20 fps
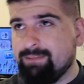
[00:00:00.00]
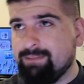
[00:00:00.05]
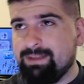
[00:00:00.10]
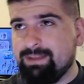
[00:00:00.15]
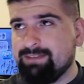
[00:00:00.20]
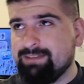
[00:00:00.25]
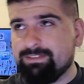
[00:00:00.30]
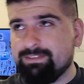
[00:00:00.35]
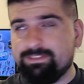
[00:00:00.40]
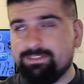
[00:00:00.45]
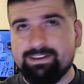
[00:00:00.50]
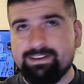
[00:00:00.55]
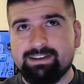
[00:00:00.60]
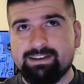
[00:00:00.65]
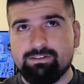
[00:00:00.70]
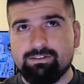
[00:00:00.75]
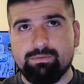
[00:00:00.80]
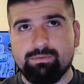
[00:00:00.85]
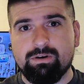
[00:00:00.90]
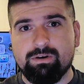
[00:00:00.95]
not even thinking of
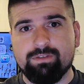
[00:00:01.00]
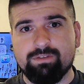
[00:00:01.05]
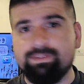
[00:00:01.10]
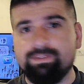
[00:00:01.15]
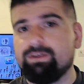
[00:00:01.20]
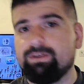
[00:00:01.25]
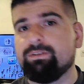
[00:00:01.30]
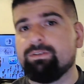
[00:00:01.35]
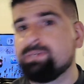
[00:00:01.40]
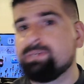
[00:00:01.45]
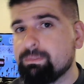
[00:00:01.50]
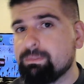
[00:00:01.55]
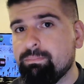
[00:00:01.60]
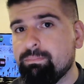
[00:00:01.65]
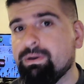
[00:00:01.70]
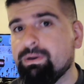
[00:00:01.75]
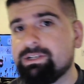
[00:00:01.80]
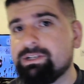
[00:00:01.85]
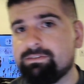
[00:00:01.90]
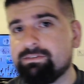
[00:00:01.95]
them all. There's a
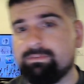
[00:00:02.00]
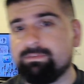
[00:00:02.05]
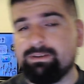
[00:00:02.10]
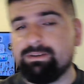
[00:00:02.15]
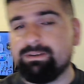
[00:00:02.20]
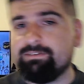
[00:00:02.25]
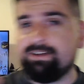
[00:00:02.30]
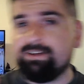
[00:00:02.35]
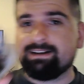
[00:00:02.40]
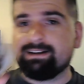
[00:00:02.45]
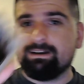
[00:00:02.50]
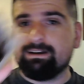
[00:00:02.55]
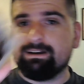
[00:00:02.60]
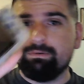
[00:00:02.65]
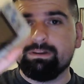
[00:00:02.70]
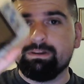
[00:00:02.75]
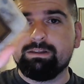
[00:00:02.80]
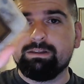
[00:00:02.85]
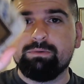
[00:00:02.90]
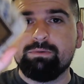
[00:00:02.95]
bunch of them. And in fact, I
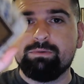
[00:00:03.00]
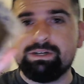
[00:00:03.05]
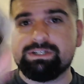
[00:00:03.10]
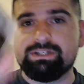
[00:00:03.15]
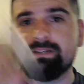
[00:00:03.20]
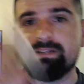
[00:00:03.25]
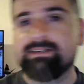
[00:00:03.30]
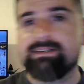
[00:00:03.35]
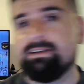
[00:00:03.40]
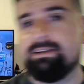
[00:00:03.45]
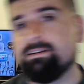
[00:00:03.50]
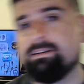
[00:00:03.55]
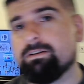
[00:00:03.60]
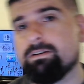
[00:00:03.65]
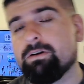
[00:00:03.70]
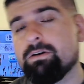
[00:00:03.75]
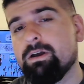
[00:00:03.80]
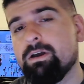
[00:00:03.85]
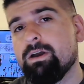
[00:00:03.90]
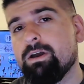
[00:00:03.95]
really wish Nintendo
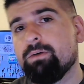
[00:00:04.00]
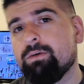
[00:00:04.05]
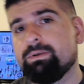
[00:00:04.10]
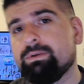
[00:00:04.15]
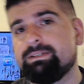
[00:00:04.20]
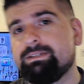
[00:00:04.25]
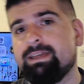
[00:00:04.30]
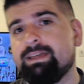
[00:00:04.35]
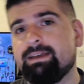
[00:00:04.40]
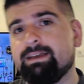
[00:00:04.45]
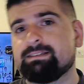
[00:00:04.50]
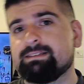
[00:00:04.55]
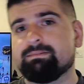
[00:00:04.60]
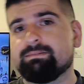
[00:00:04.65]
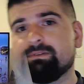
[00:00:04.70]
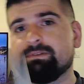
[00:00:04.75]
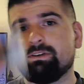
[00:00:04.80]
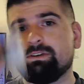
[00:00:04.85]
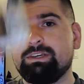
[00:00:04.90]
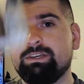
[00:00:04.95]
would take some
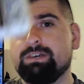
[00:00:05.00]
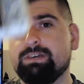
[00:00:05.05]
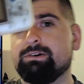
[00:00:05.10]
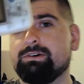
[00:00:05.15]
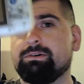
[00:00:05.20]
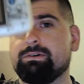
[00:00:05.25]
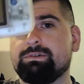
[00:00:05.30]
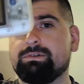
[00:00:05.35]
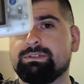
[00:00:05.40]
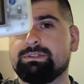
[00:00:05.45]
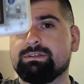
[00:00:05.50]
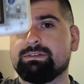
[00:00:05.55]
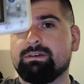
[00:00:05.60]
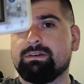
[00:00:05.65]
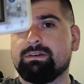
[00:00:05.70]
cues